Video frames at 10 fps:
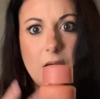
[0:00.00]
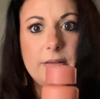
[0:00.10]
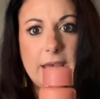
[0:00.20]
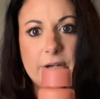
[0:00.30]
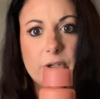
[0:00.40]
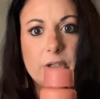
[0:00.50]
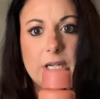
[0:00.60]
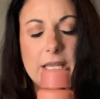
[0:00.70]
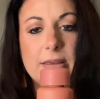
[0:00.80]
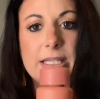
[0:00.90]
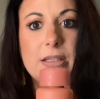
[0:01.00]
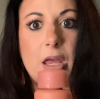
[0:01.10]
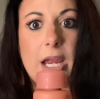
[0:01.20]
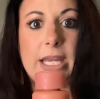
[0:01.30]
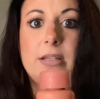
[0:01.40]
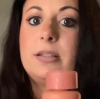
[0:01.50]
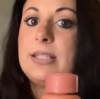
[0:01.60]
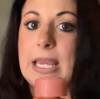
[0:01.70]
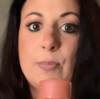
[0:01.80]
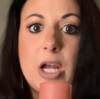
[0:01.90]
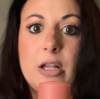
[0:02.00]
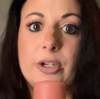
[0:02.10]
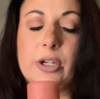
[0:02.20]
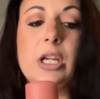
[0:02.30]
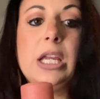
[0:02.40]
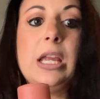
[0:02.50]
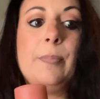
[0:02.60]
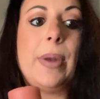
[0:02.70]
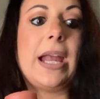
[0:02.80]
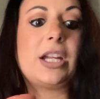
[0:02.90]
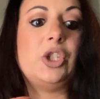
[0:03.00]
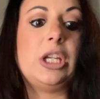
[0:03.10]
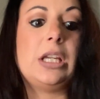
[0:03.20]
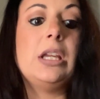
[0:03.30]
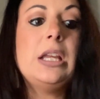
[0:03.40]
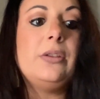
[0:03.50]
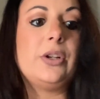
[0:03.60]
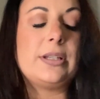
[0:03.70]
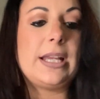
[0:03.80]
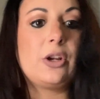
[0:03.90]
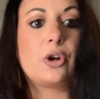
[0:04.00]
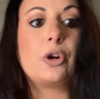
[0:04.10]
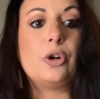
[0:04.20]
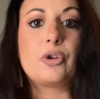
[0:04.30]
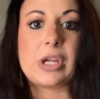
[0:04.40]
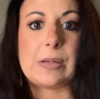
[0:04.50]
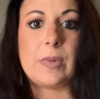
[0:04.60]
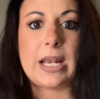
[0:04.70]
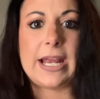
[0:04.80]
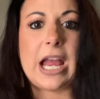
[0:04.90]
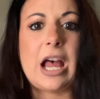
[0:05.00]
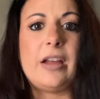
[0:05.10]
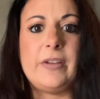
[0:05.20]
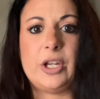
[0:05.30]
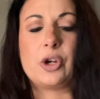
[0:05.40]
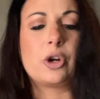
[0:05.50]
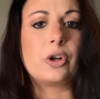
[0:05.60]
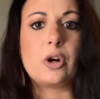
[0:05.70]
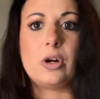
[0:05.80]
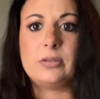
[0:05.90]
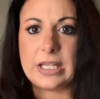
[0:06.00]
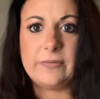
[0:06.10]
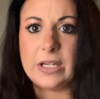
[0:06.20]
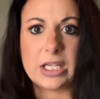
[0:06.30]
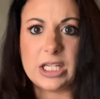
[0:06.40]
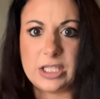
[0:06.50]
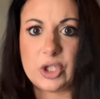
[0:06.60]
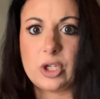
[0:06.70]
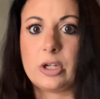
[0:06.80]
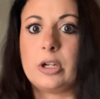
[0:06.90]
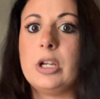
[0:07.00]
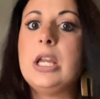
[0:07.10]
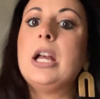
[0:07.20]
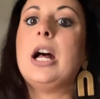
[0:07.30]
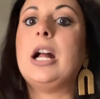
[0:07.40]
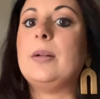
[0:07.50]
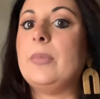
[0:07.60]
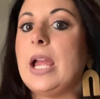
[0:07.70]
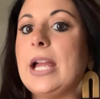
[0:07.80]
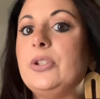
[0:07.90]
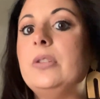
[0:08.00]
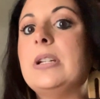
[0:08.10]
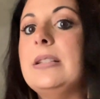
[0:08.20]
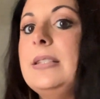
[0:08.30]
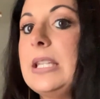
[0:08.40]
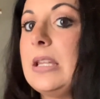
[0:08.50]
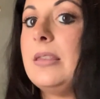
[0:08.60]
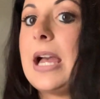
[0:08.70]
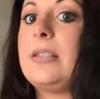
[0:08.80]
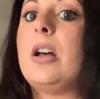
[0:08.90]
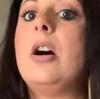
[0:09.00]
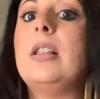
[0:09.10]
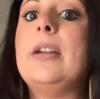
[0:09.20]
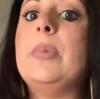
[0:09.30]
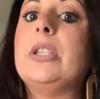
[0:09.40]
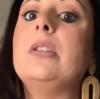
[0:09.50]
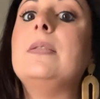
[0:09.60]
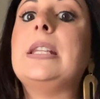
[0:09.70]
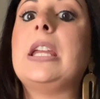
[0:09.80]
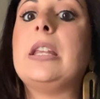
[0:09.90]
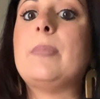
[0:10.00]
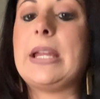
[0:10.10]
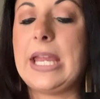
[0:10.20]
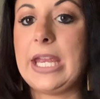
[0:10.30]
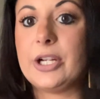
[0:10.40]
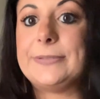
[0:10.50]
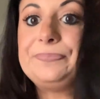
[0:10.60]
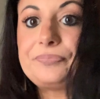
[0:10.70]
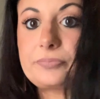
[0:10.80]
that are in this line, same color packaging. There's like a curl cream that I have and a curl leave-in conditioner. As you can see, that's all I've been using in my hair,